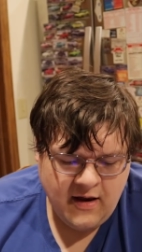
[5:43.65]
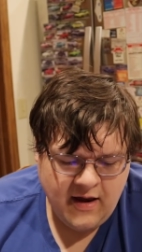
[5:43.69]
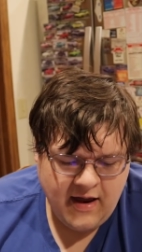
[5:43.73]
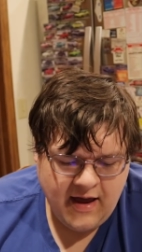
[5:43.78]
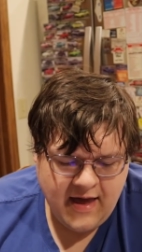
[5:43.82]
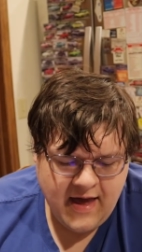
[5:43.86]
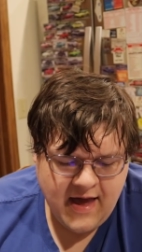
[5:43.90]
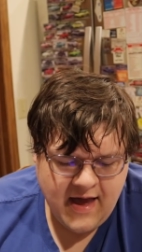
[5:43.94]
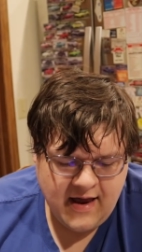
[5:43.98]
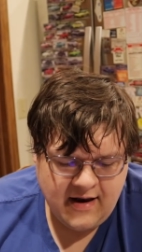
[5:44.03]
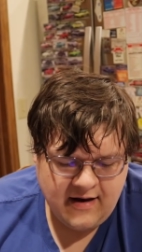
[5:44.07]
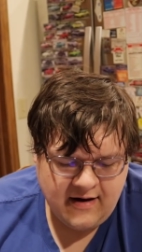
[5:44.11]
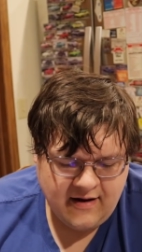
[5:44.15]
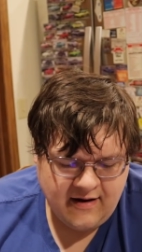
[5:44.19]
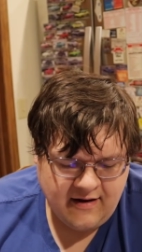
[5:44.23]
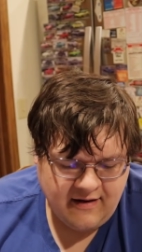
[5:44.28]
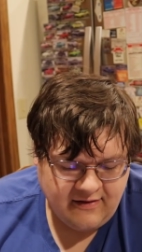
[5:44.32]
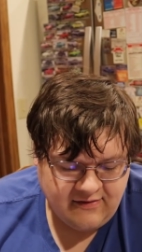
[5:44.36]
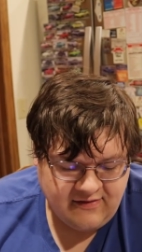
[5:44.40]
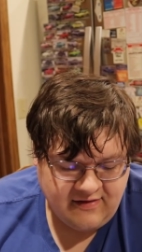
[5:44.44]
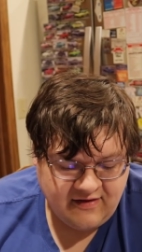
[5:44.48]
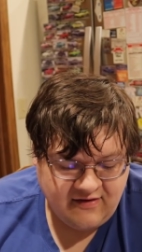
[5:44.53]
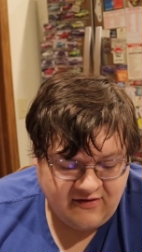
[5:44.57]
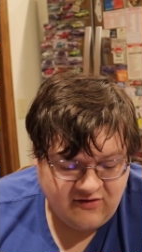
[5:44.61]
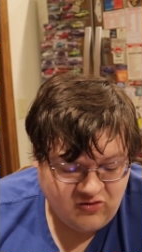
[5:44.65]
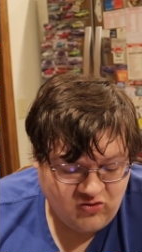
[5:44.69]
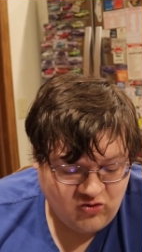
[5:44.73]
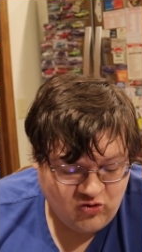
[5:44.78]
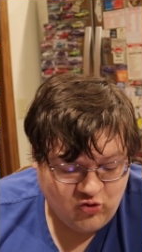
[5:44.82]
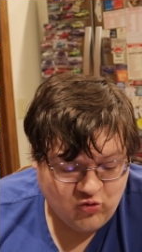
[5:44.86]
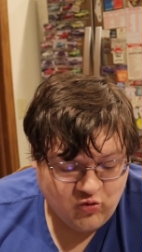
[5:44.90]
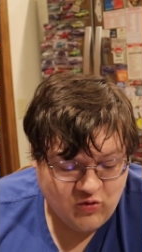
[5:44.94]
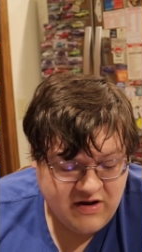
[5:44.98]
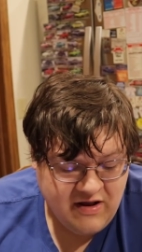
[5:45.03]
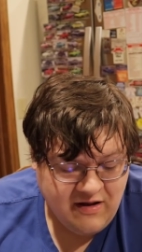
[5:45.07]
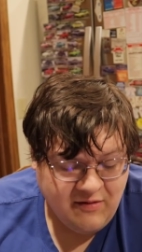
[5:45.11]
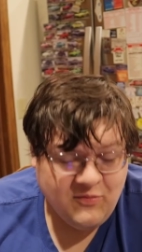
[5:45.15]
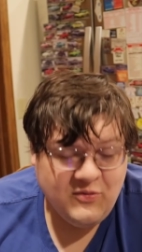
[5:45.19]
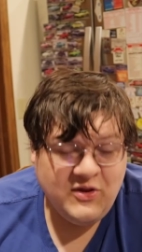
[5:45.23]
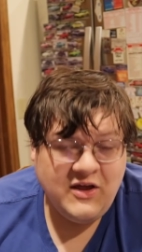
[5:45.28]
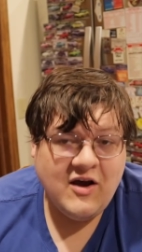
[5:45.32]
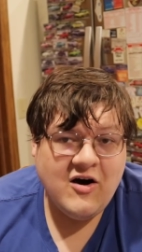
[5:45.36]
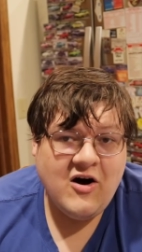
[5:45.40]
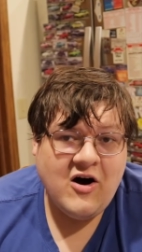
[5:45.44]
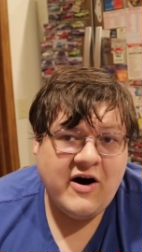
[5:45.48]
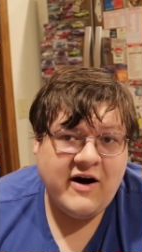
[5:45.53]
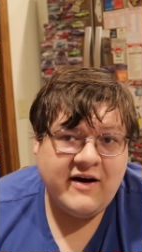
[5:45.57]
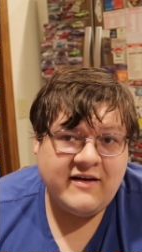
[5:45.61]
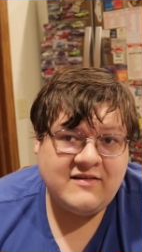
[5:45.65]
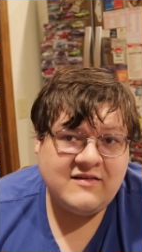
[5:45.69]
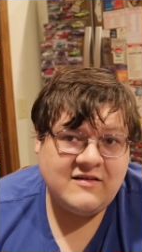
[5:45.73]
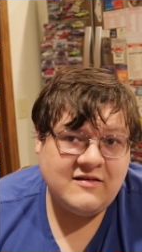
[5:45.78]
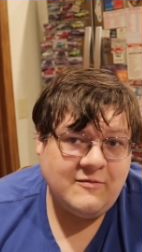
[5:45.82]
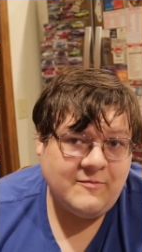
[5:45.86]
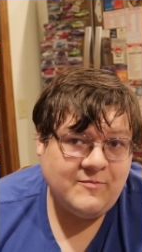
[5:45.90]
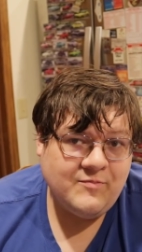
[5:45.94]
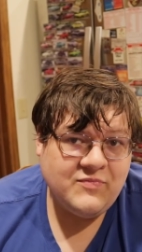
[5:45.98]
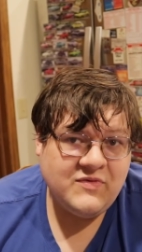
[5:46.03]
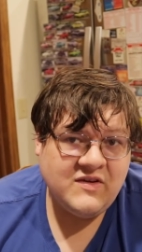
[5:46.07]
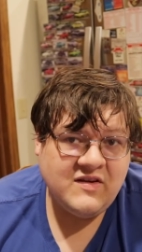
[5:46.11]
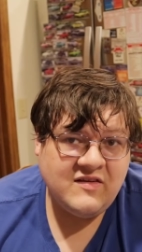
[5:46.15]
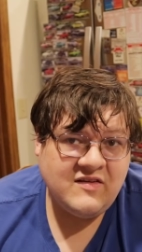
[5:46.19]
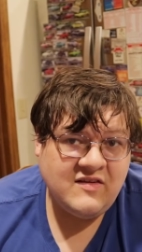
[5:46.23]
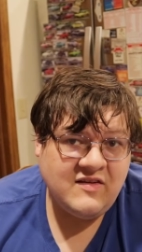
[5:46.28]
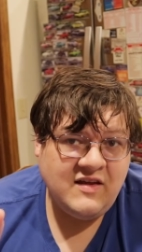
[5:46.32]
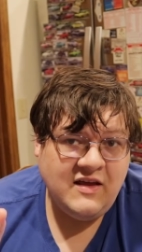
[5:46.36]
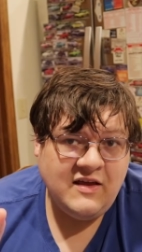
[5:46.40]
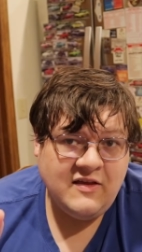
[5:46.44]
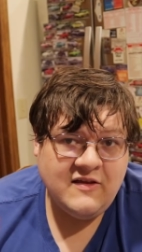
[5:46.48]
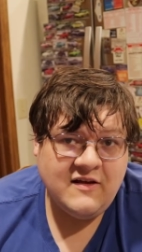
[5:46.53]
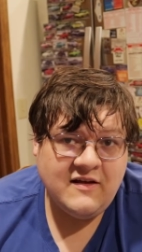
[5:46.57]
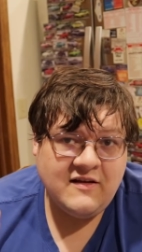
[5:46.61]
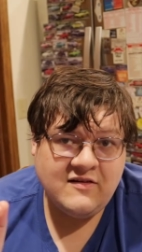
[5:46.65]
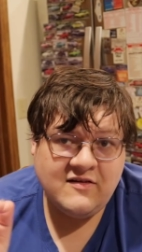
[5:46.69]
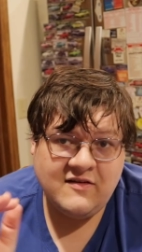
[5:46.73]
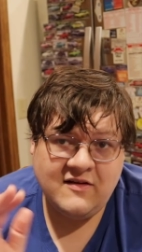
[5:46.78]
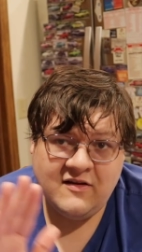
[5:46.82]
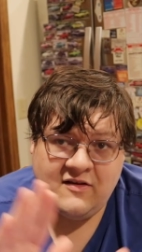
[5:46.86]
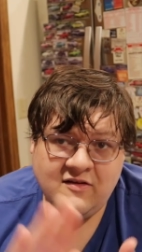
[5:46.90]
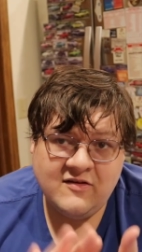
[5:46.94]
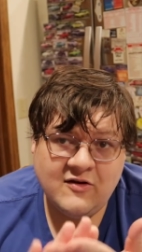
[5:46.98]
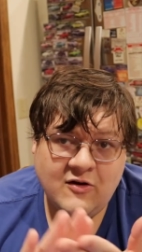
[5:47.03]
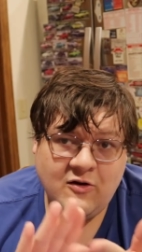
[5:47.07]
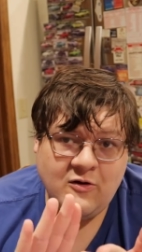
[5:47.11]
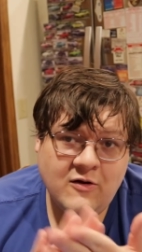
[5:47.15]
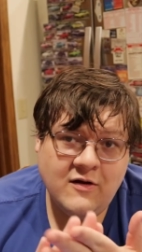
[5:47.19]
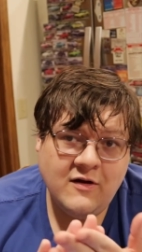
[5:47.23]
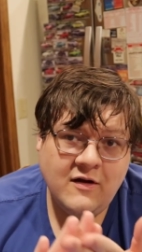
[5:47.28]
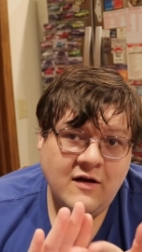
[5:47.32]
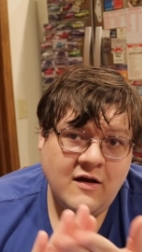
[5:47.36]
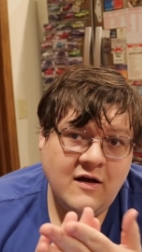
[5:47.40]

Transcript: And uh, it's extremely awesome to see this. So